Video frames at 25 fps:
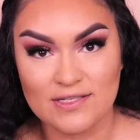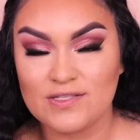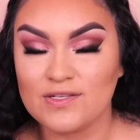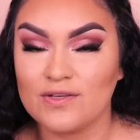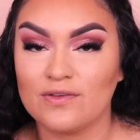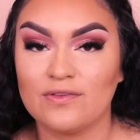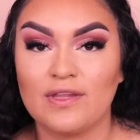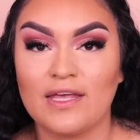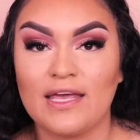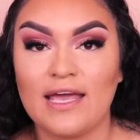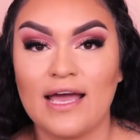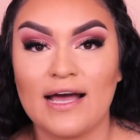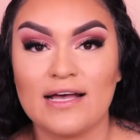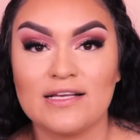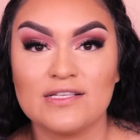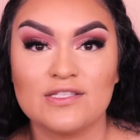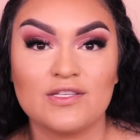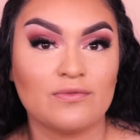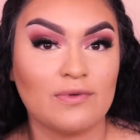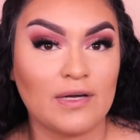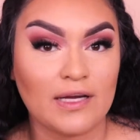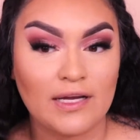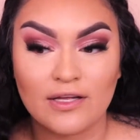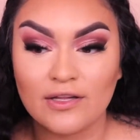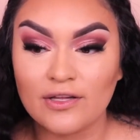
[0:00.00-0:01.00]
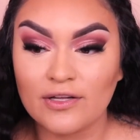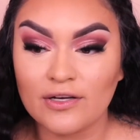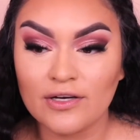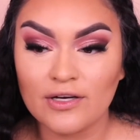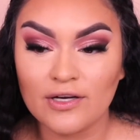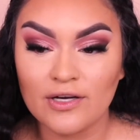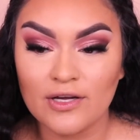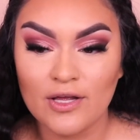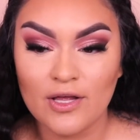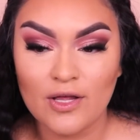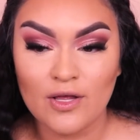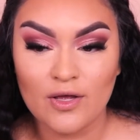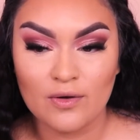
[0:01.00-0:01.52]
So he has the regular,
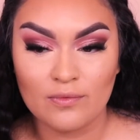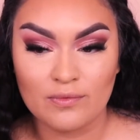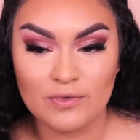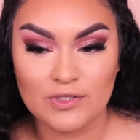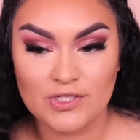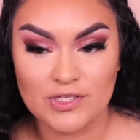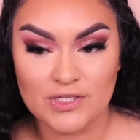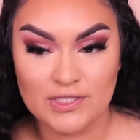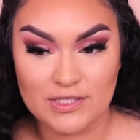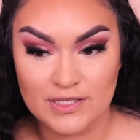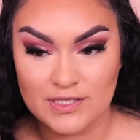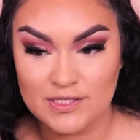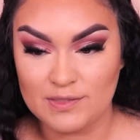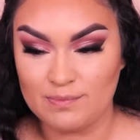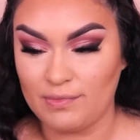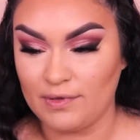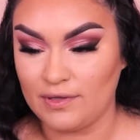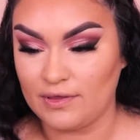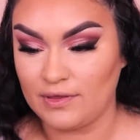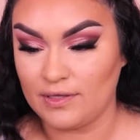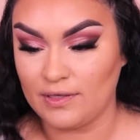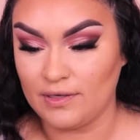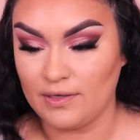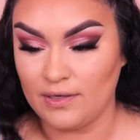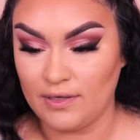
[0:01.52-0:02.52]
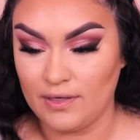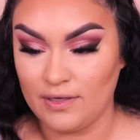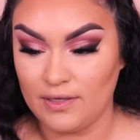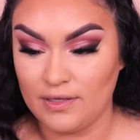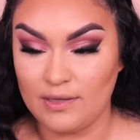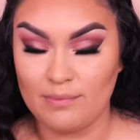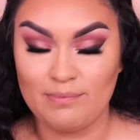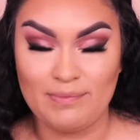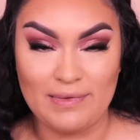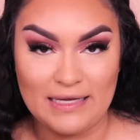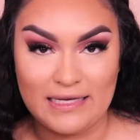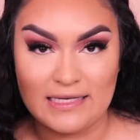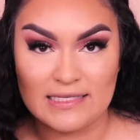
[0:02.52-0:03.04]
which is the
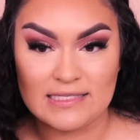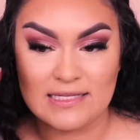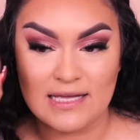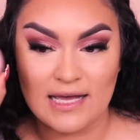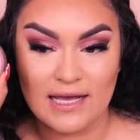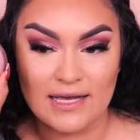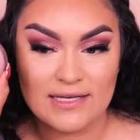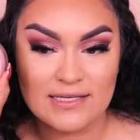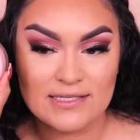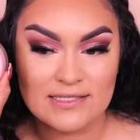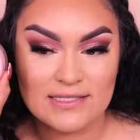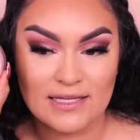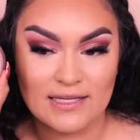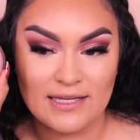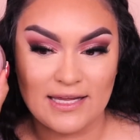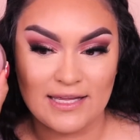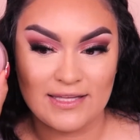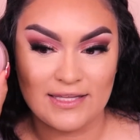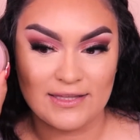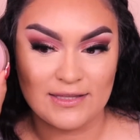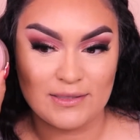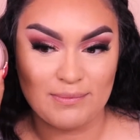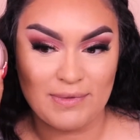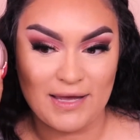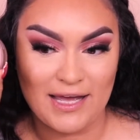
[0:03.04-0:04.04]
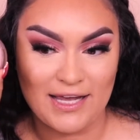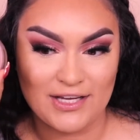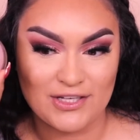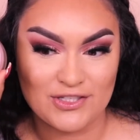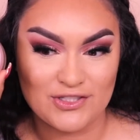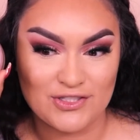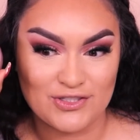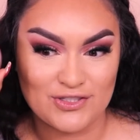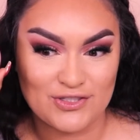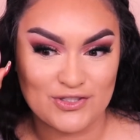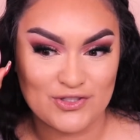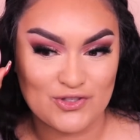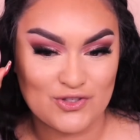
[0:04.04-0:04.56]
big size, and I think the
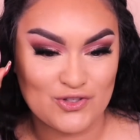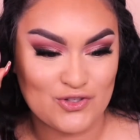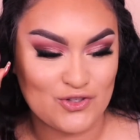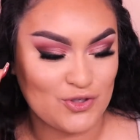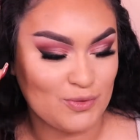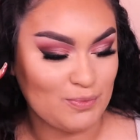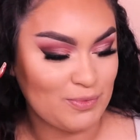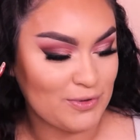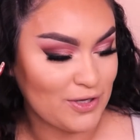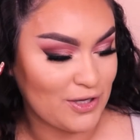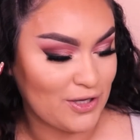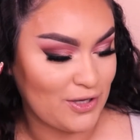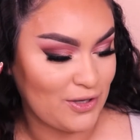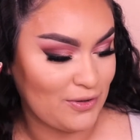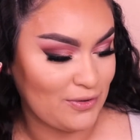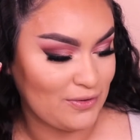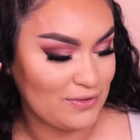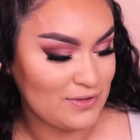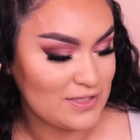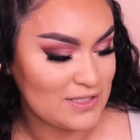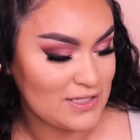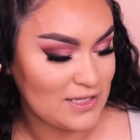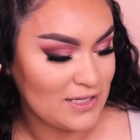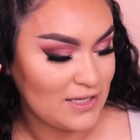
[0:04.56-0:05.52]
packaging is super cute.